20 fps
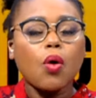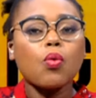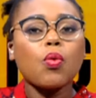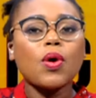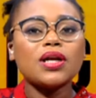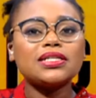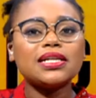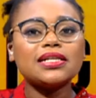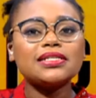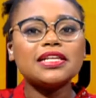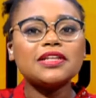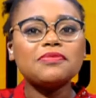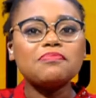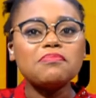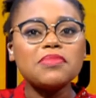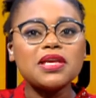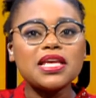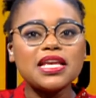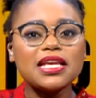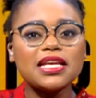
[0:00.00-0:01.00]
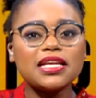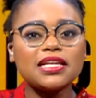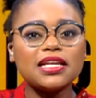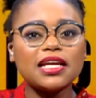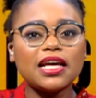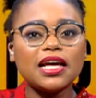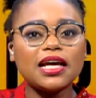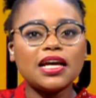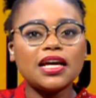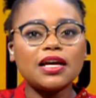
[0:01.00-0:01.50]
What does it
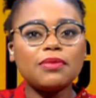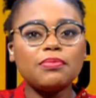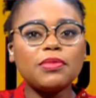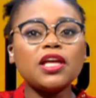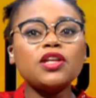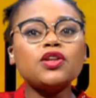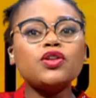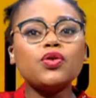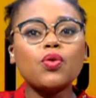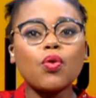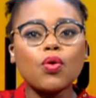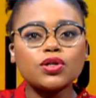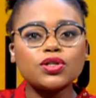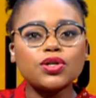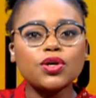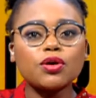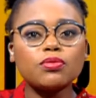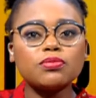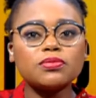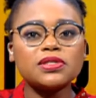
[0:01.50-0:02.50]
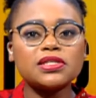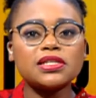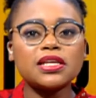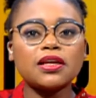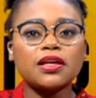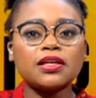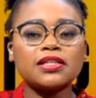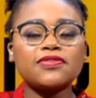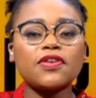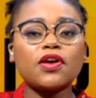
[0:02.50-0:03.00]
mean um, in your
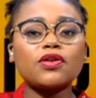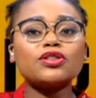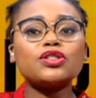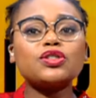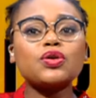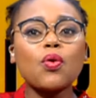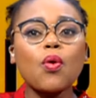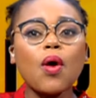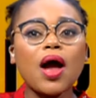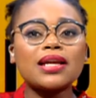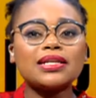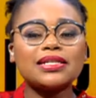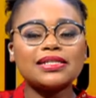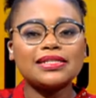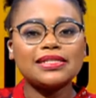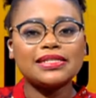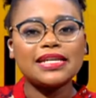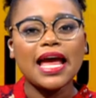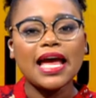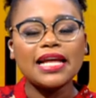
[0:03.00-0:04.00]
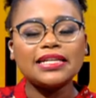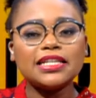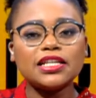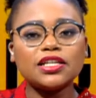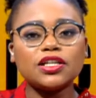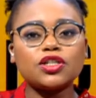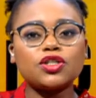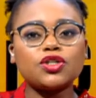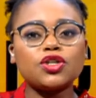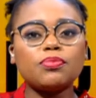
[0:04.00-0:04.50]
terms, uh, as far as your
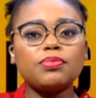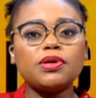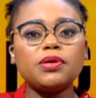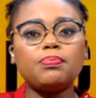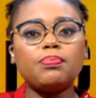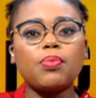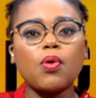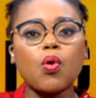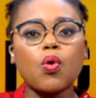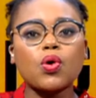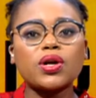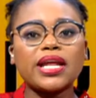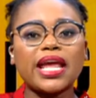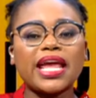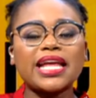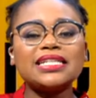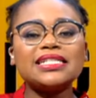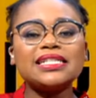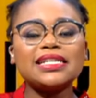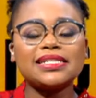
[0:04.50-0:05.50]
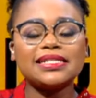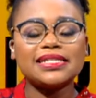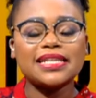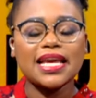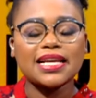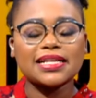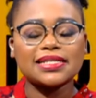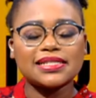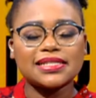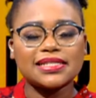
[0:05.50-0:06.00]
understanding, to be born
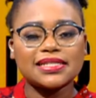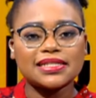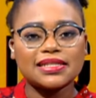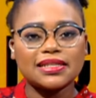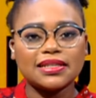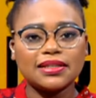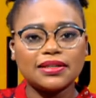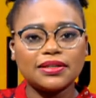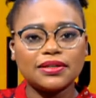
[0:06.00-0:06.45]
intersex?